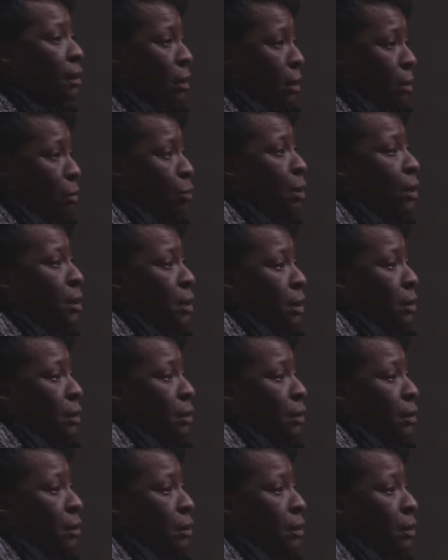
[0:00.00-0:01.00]
loved
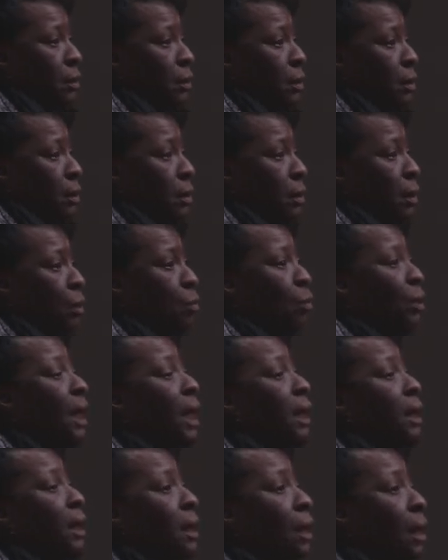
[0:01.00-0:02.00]
ones. When
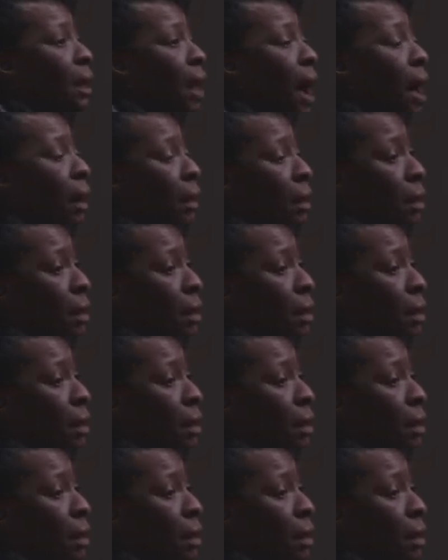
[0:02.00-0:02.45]
they kill our